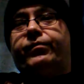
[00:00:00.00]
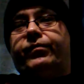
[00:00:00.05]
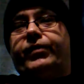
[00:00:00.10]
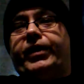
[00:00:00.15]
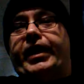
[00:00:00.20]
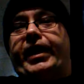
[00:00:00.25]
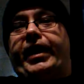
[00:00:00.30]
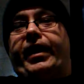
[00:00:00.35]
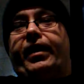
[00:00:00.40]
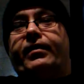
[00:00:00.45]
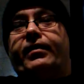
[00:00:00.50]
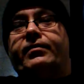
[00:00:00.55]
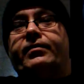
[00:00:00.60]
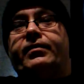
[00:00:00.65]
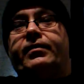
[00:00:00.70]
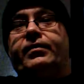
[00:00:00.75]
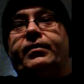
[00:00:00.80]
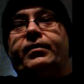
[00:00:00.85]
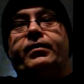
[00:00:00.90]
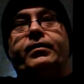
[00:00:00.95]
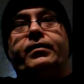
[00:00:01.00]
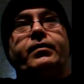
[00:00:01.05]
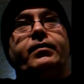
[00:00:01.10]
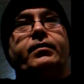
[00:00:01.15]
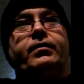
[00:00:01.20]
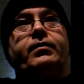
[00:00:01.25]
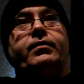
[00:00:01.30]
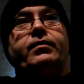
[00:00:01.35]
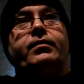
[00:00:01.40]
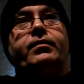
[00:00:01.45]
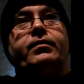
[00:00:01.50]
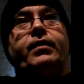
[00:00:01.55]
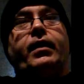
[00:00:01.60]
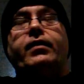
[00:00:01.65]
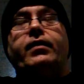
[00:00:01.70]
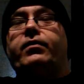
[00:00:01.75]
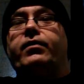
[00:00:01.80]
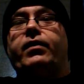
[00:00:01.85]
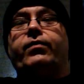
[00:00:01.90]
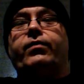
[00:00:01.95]
yeah, I
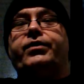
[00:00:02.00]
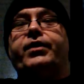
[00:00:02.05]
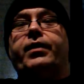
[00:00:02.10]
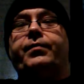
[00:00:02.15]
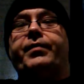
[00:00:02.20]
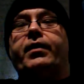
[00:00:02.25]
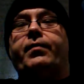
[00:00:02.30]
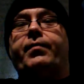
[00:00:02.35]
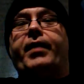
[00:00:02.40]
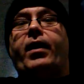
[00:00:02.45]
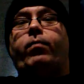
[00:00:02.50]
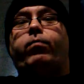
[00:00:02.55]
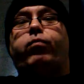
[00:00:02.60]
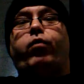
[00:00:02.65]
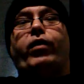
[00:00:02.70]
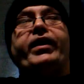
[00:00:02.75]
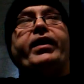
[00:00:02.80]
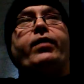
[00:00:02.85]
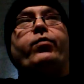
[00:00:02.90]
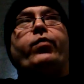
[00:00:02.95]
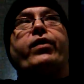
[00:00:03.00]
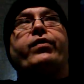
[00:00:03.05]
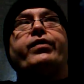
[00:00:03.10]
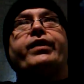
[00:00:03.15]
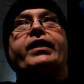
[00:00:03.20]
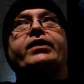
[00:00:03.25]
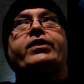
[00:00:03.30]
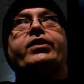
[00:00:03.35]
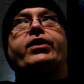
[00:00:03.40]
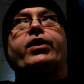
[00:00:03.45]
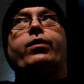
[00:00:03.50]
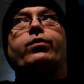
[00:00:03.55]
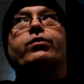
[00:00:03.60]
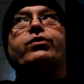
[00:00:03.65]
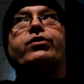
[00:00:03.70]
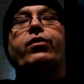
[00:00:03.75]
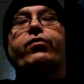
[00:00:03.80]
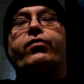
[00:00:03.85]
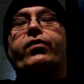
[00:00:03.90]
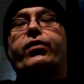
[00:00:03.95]
don't know, something about Britney wearing these coats
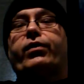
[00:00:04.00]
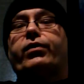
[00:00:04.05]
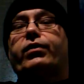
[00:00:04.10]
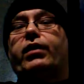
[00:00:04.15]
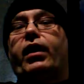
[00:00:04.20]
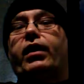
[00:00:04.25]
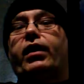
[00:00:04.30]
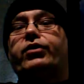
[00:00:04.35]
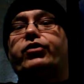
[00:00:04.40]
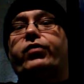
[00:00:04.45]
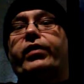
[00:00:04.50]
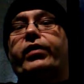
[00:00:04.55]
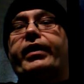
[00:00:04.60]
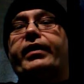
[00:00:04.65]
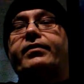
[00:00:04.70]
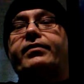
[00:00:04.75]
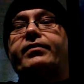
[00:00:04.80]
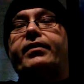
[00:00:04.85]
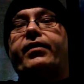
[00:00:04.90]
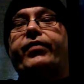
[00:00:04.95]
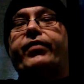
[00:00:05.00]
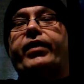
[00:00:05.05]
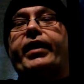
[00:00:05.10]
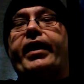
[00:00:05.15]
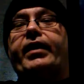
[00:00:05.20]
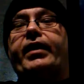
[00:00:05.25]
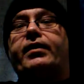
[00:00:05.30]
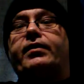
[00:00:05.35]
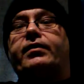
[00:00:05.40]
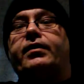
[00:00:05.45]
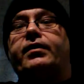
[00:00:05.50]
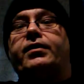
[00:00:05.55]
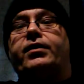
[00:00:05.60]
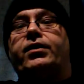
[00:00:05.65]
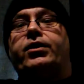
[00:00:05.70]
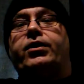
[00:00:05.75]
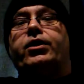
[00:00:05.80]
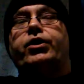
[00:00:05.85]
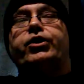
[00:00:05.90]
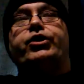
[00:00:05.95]
over her lingerie and stuff like that, and
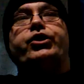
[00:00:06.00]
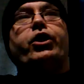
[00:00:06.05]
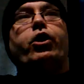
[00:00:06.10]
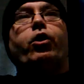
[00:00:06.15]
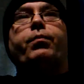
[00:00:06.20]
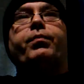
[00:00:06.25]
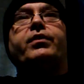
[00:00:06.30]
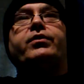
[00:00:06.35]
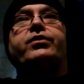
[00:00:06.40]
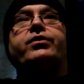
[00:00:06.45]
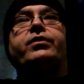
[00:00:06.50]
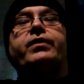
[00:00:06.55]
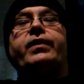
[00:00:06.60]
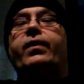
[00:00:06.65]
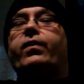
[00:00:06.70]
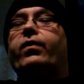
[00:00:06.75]
she opens